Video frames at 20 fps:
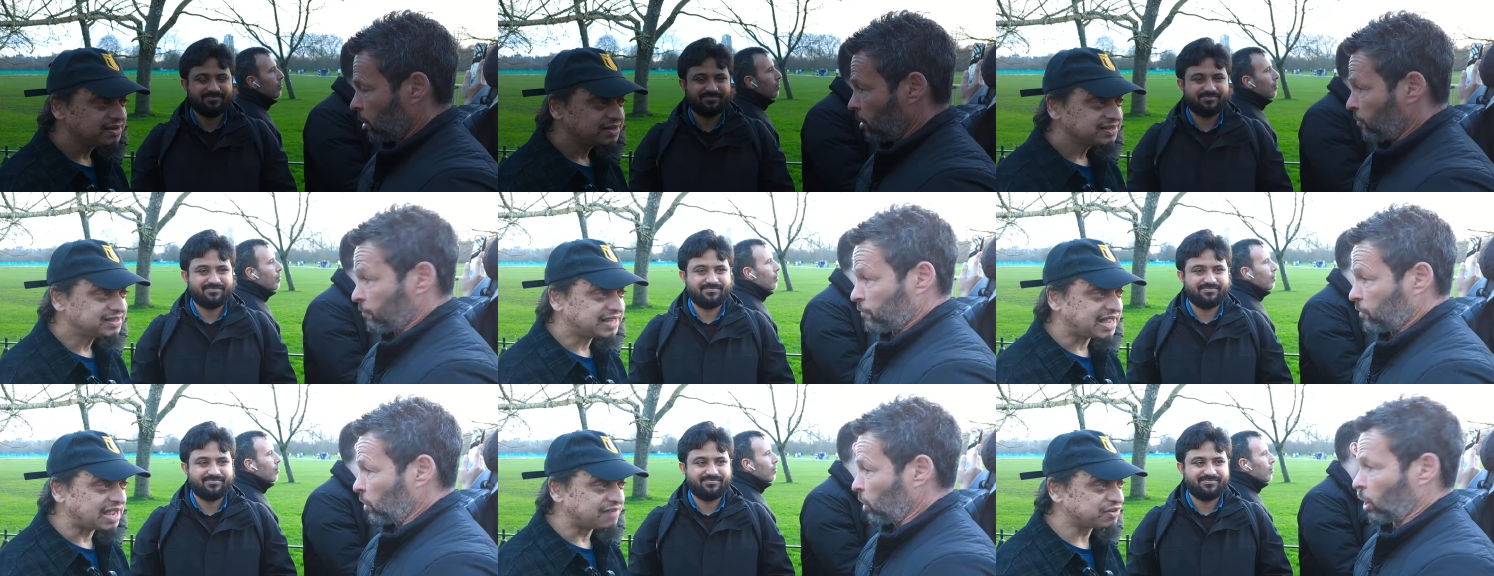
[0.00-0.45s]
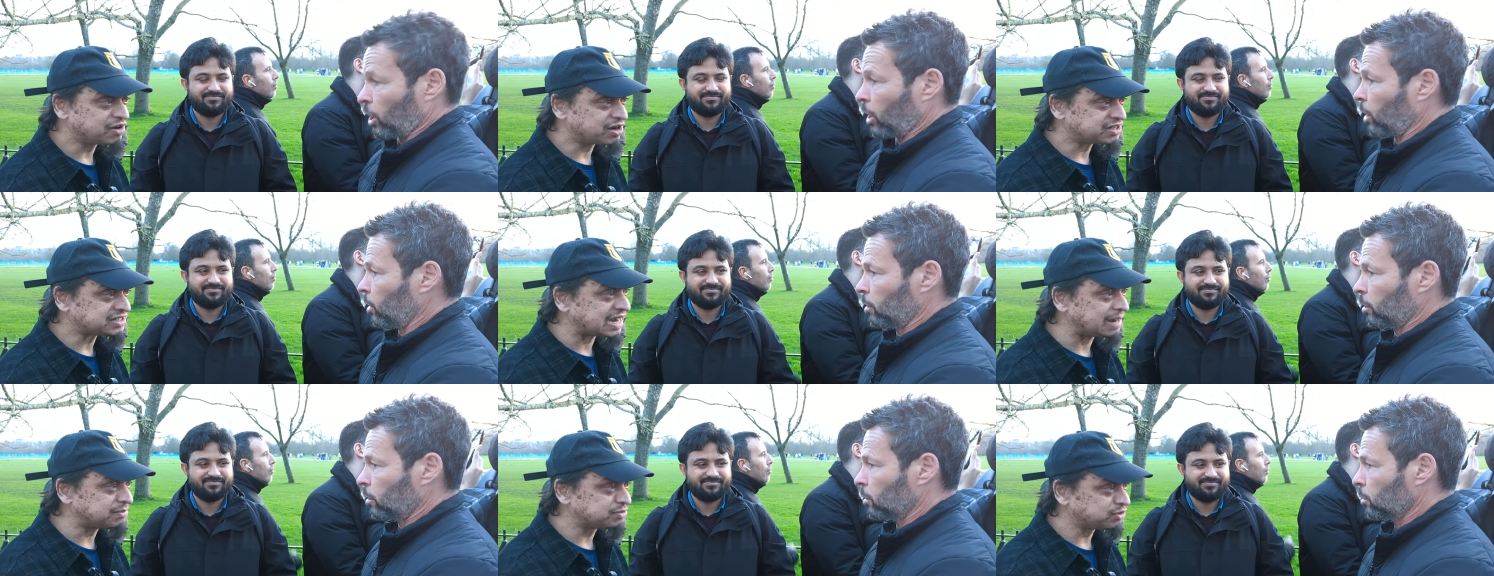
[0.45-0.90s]
Speaker 1: If they haven't
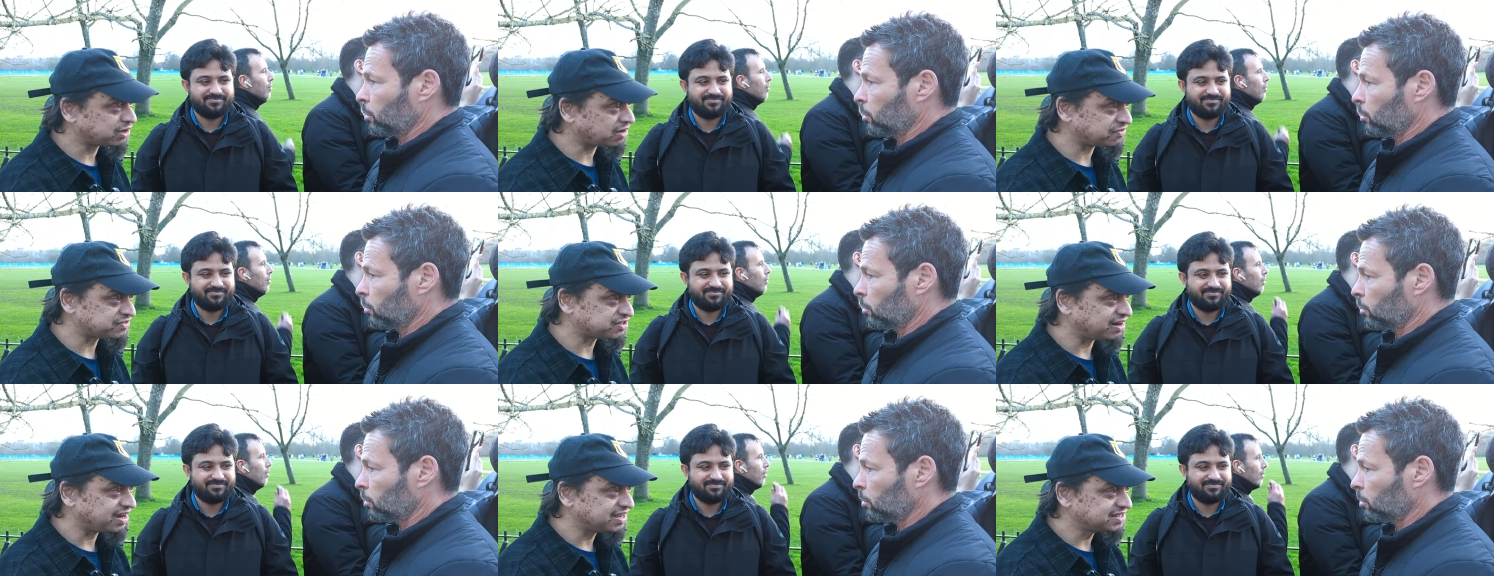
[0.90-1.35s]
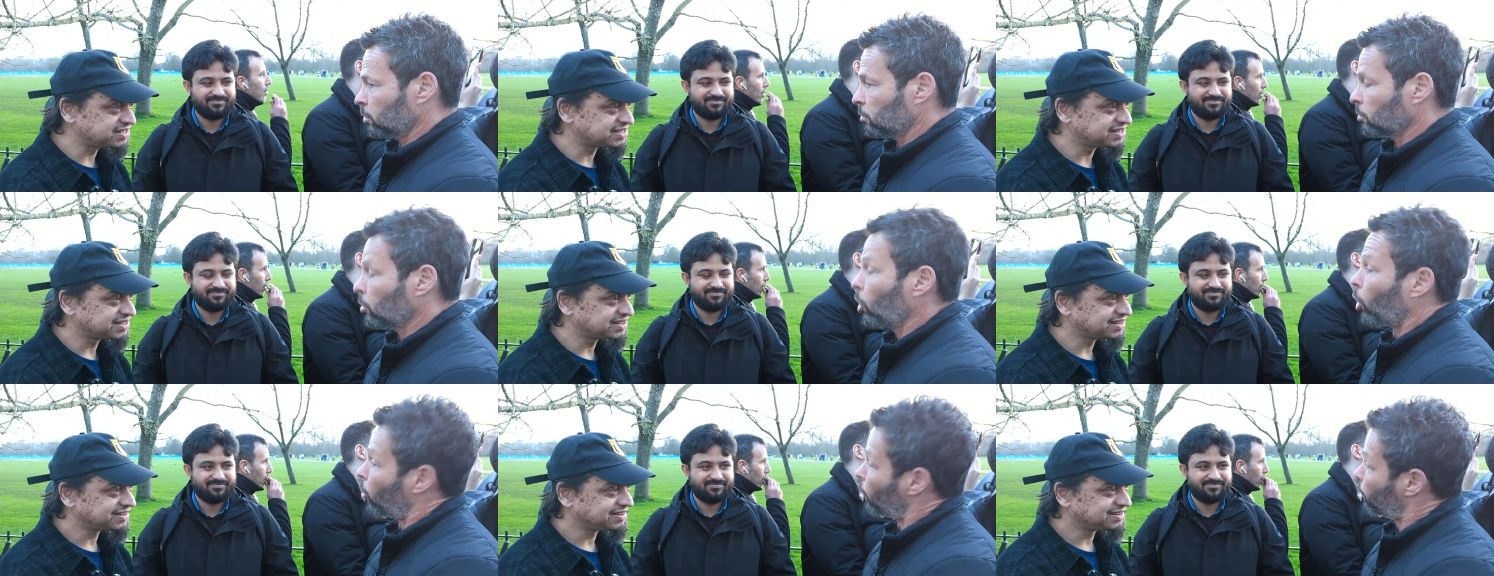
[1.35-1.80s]
got time to look after
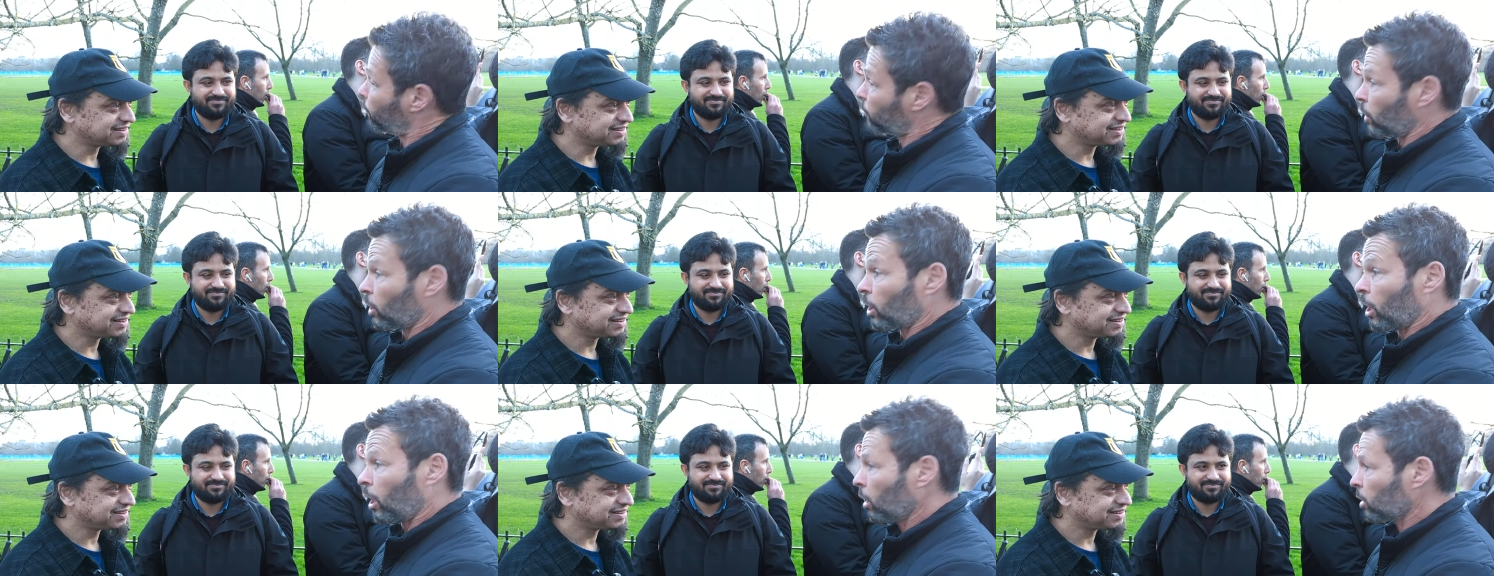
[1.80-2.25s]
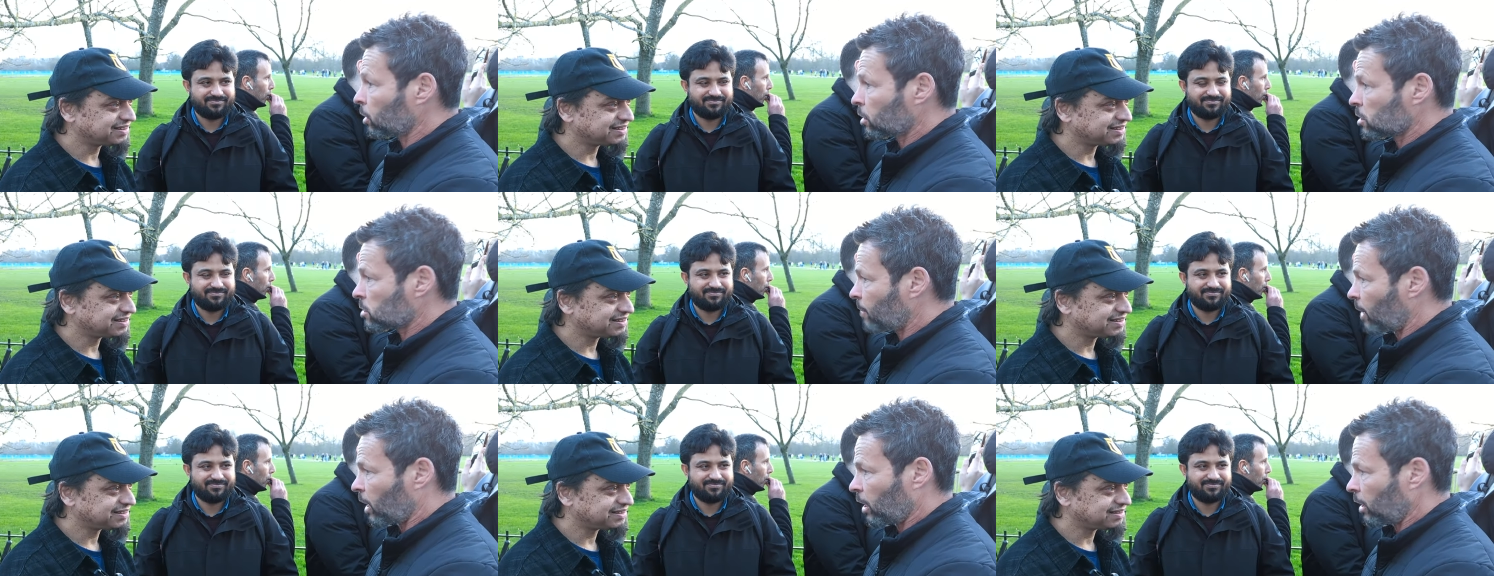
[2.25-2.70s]
us? No, if their health
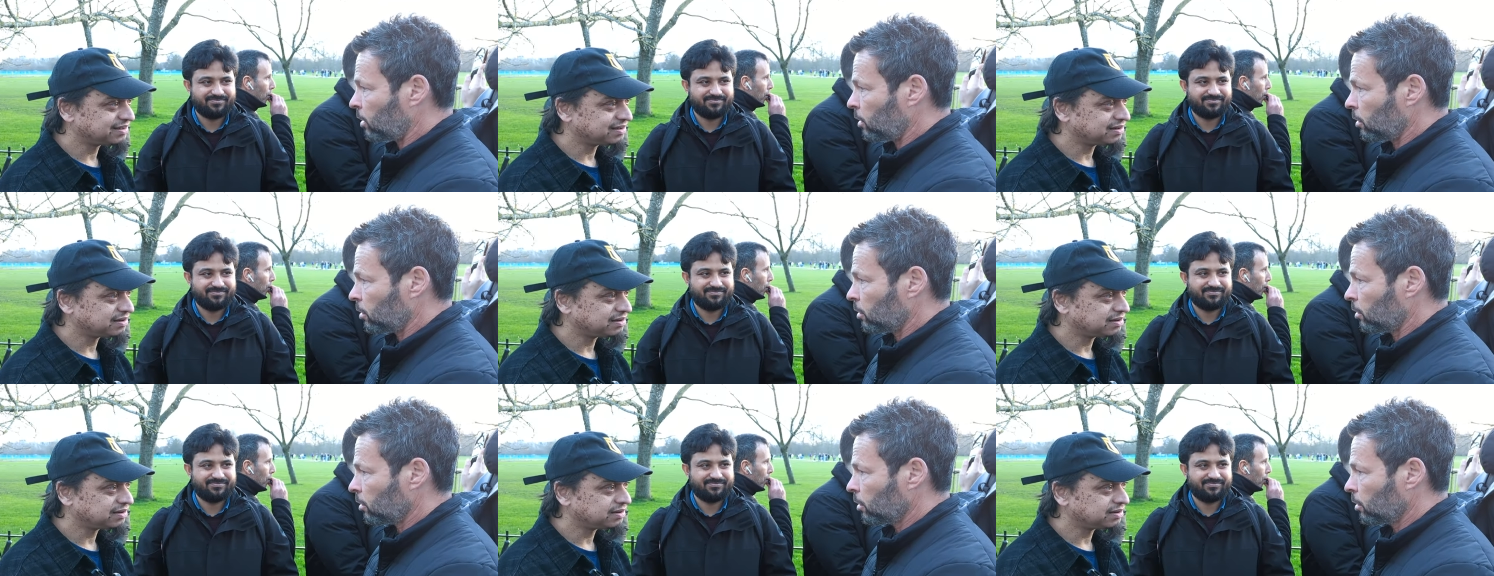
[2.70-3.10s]
is bad.